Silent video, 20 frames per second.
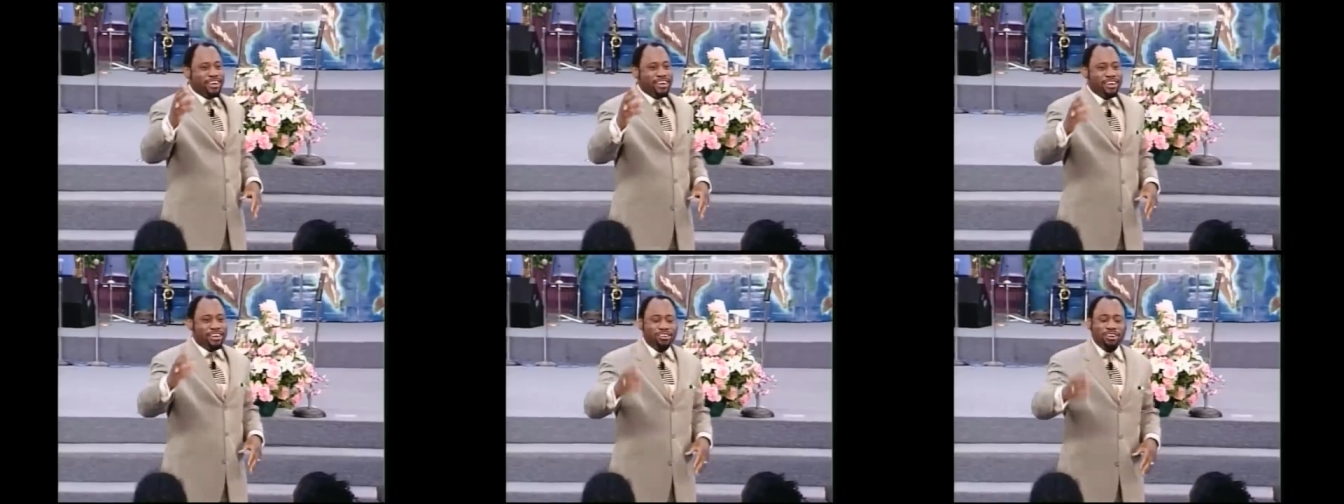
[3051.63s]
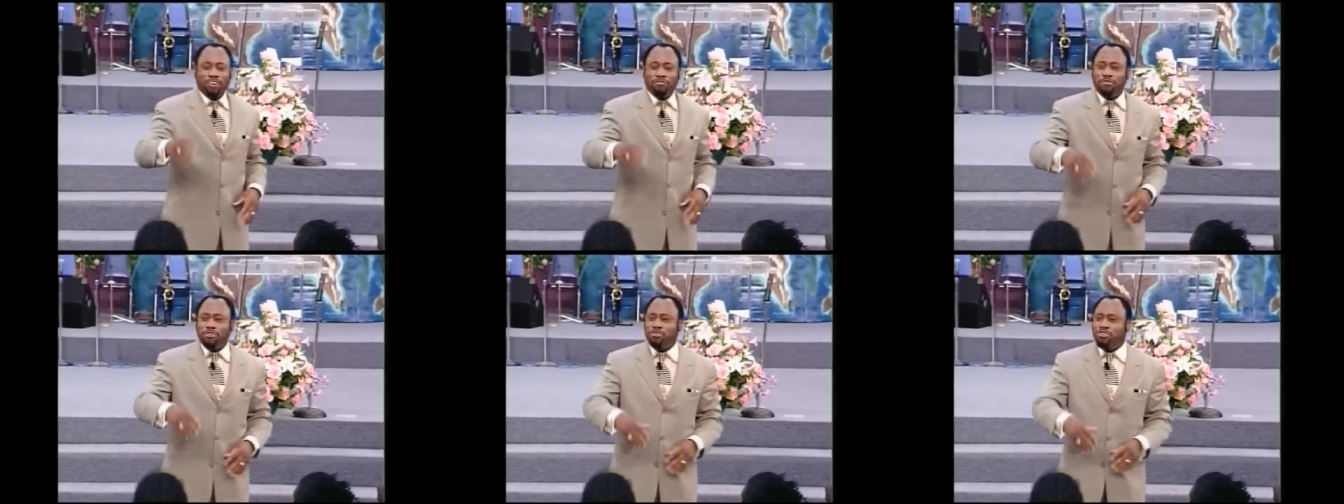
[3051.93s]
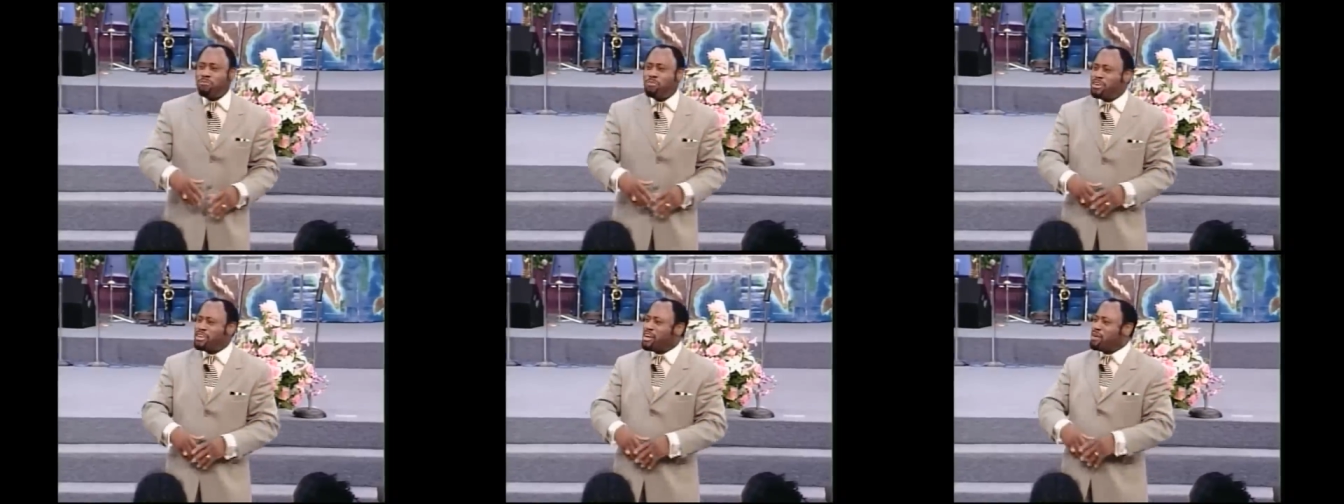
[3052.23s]
Not for you to
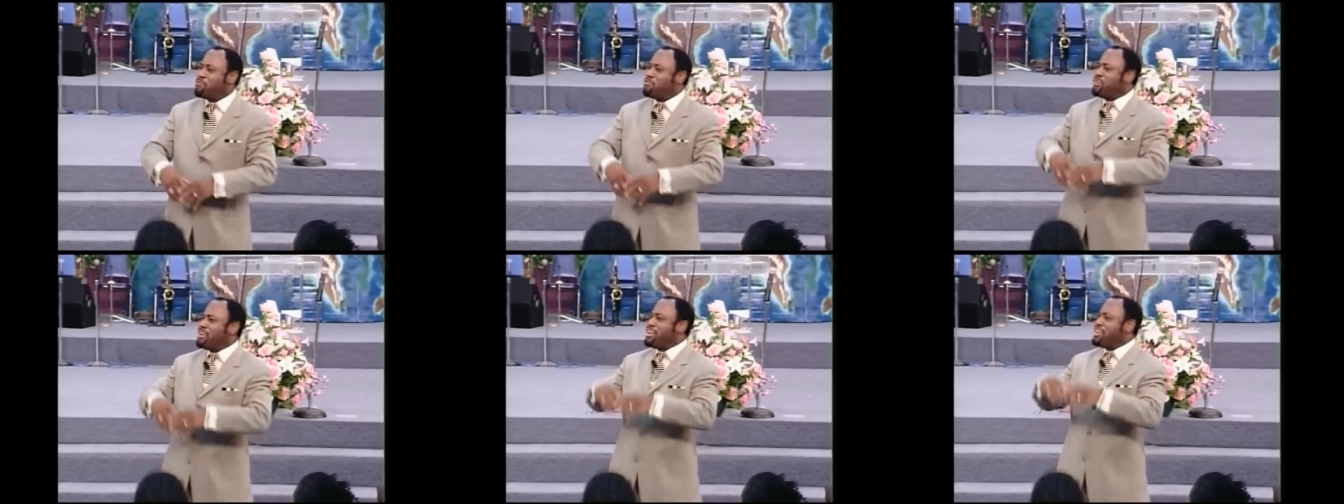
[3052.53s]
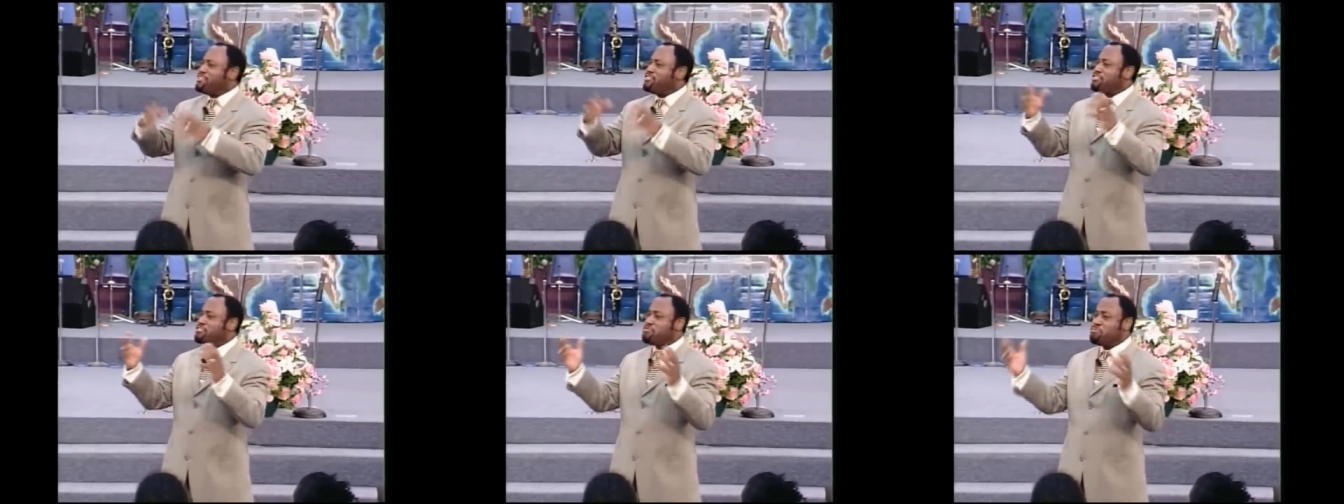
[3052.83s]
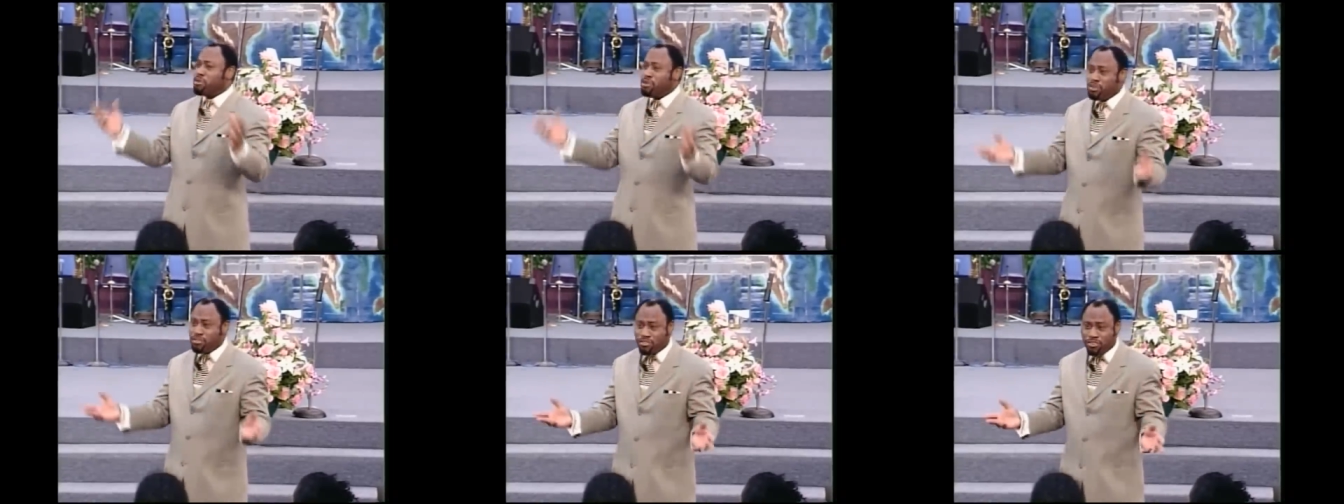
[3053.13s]
become a religious
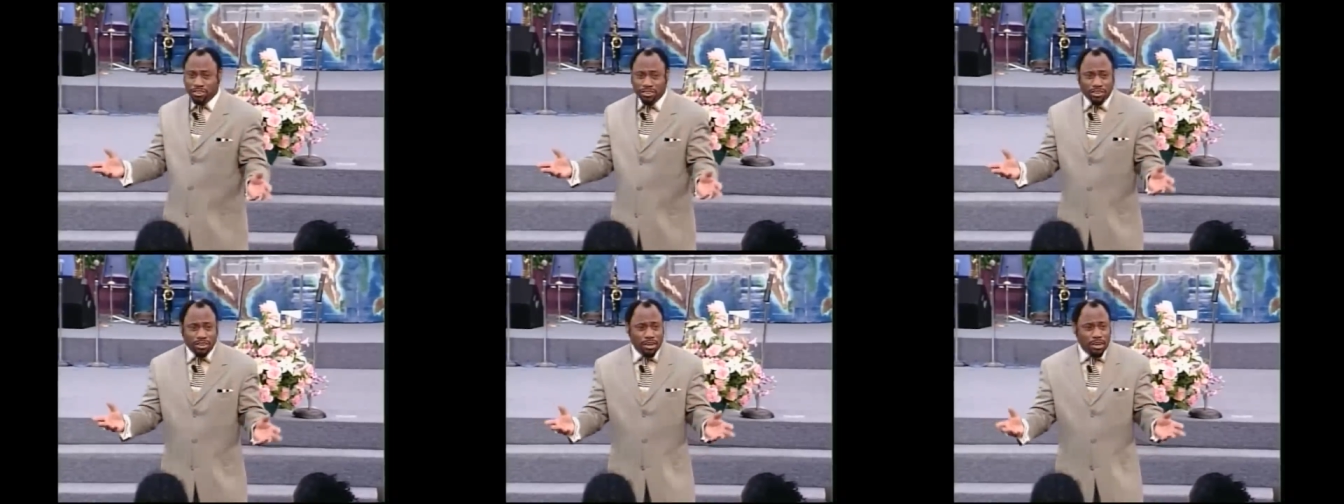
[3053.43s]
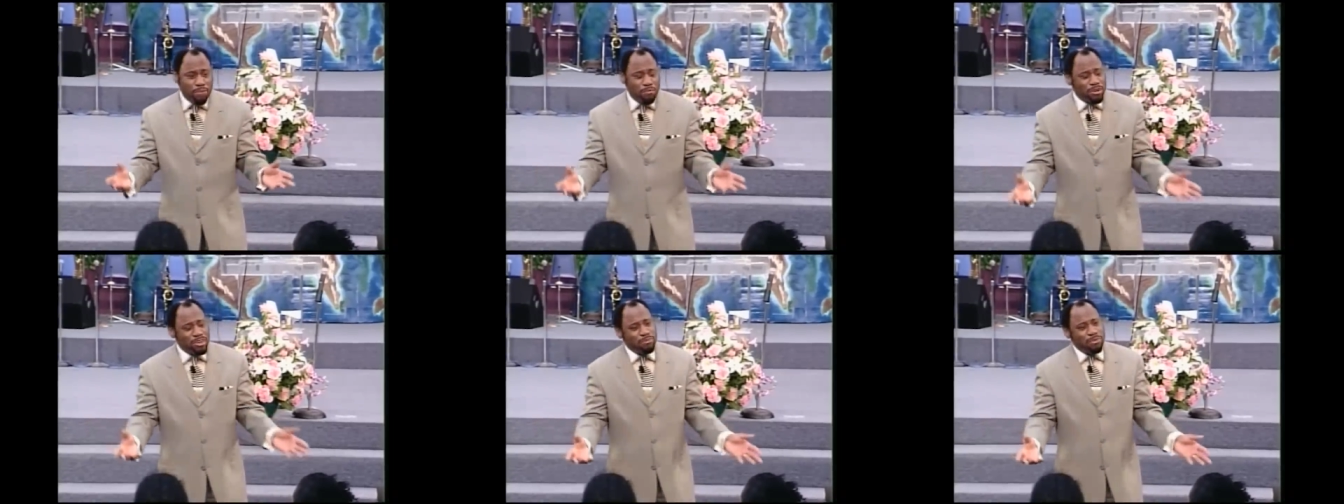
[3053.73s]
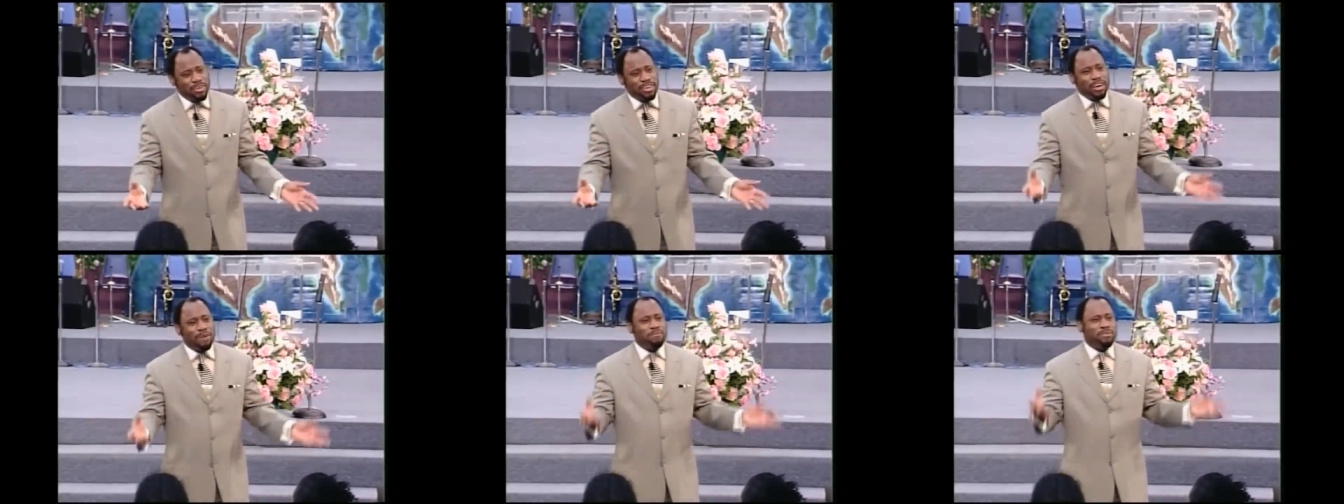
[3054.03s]
person, but to
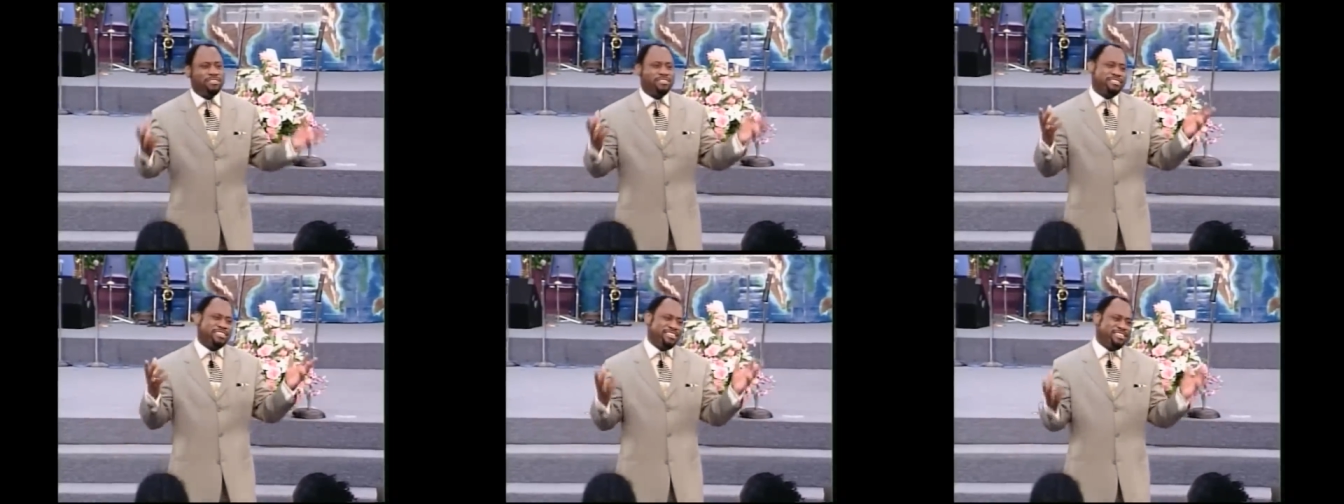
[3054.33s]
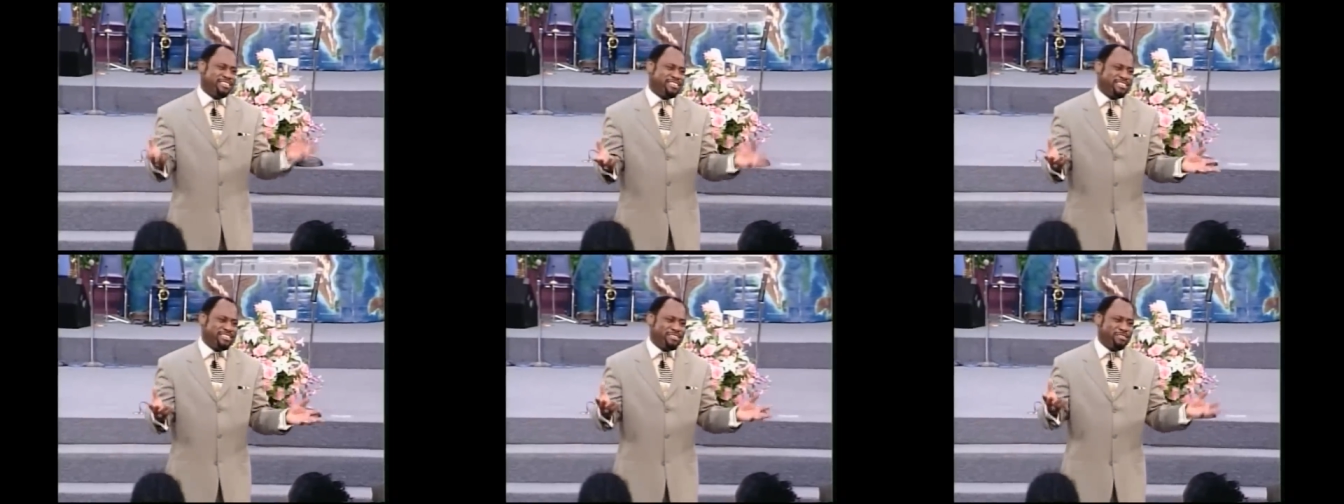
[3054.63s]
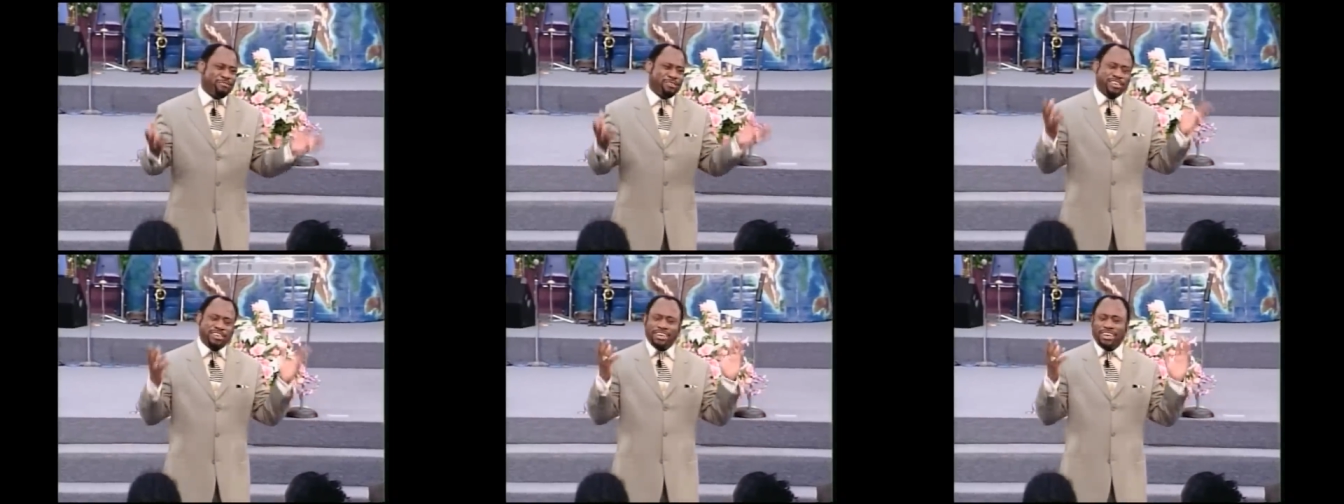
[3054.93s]
become a citizen
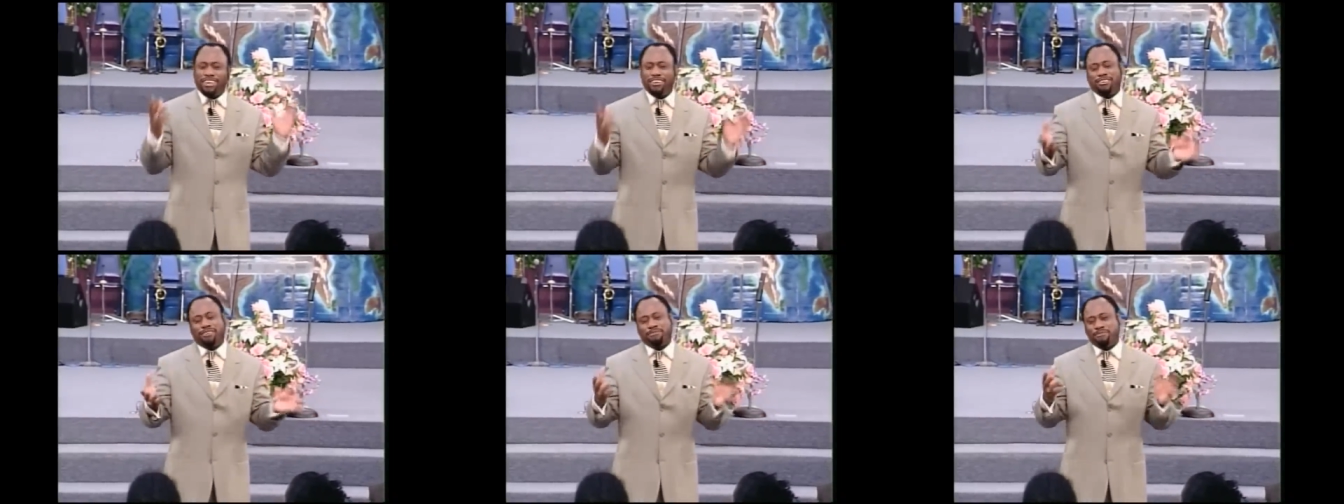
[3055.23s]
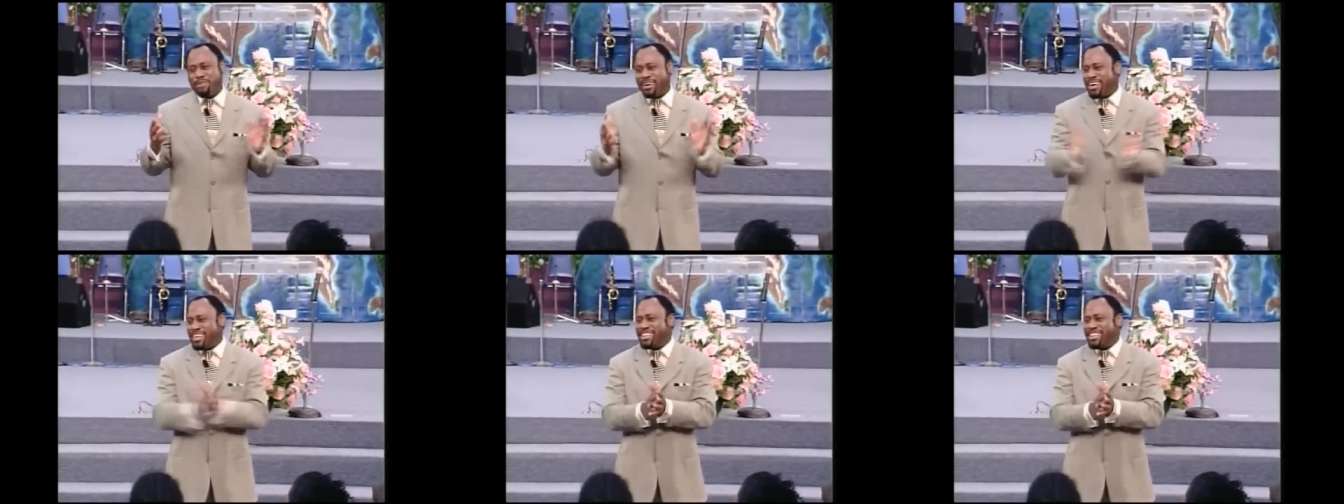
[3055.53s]
of a kingdom, man.